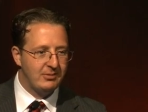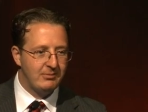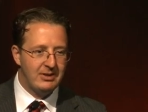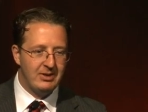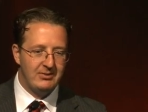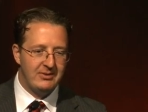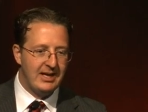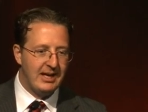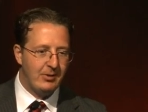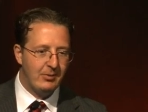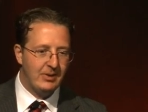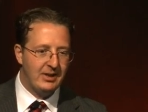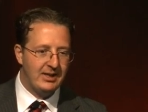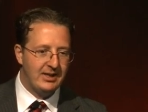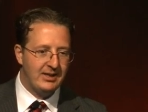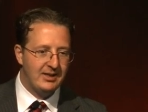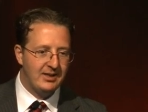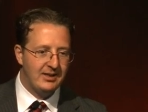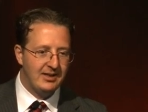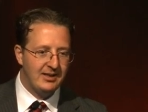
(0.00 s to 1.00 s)
about that
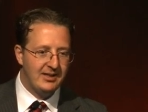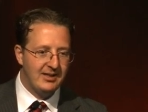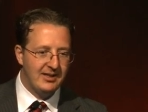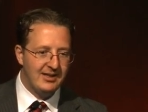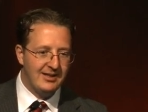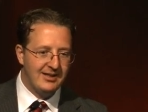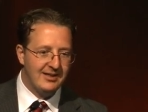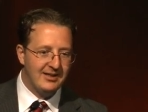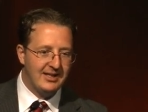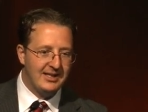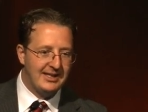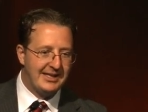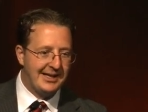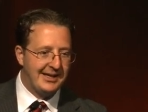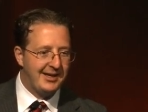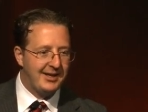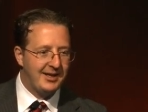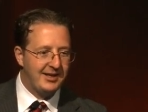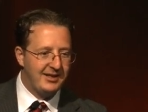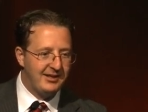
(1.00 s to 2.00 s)
way. Like,
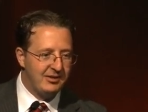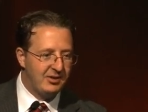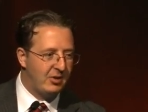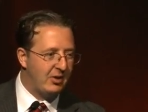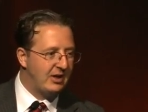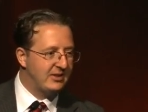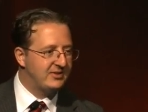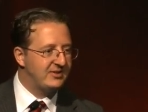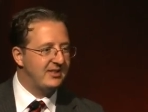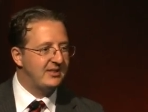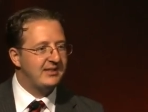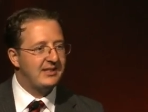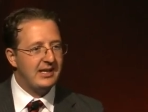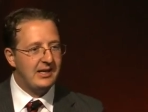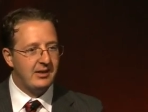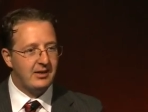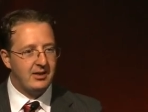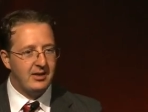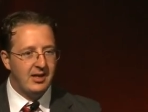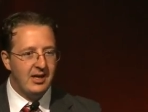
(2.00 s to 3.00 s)
I'll sit
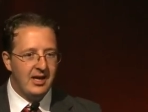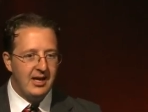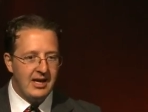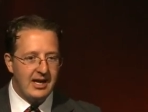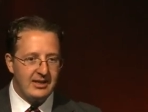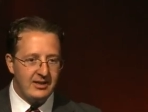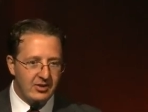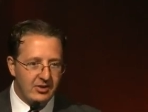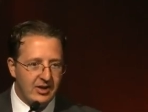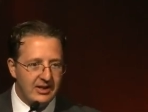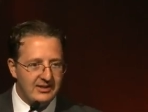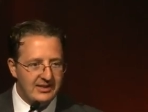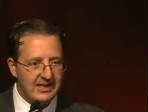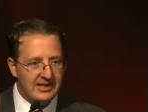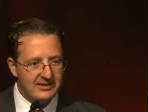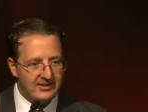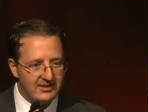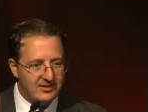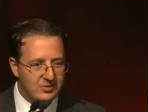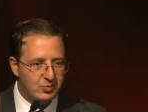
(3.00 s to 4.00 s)
there and, at the
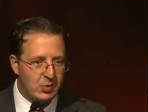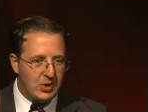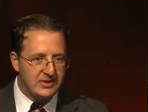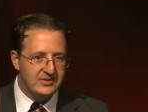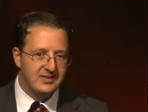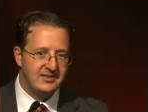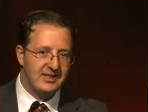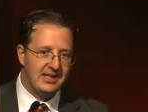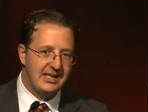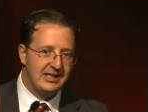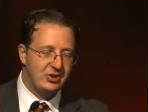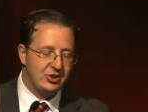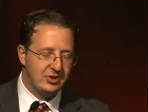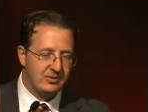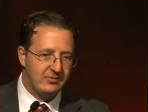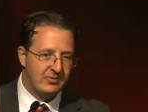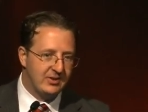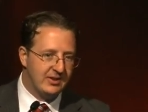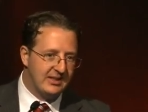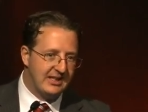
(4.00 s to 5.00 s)
end of this presentation
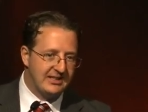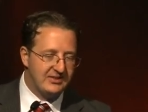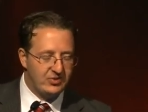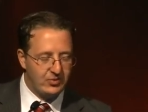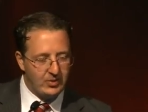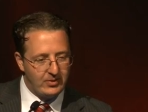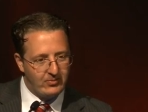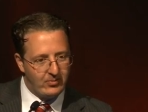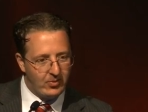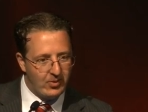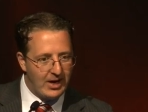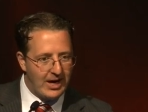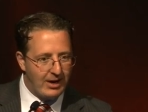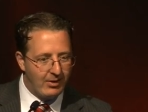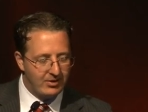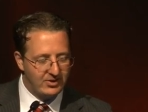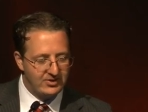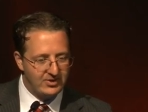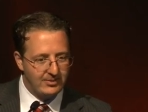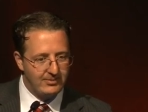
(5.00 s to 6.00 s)
for the next 3-4
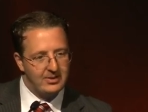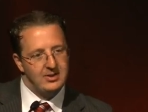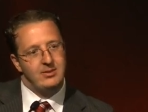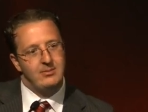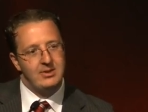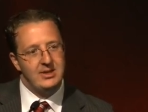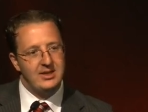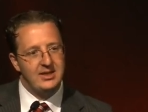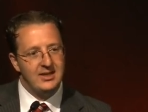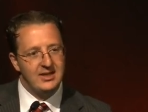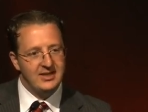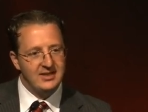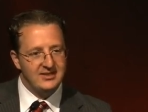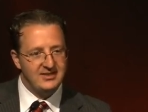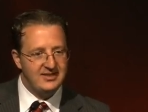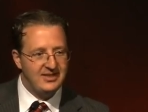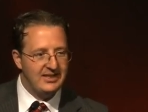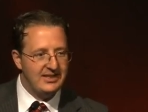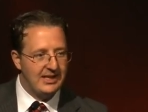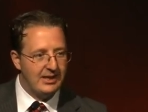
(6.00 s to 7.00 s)
hours, I'm going to be
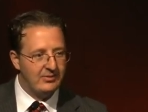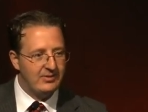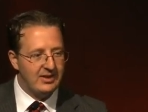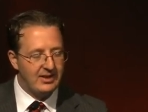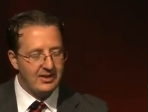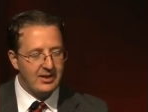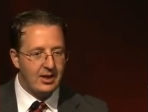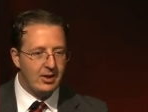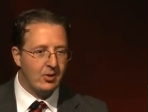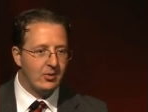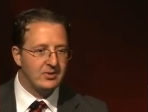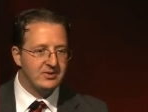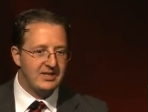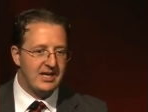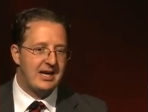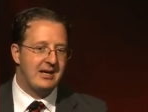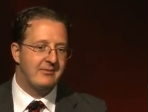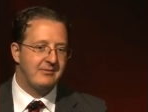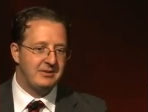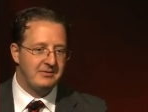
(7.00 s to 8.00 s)
sitting out there and I'll always
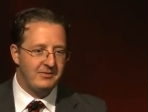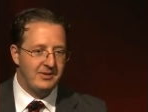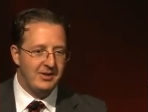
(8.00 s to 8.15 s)
have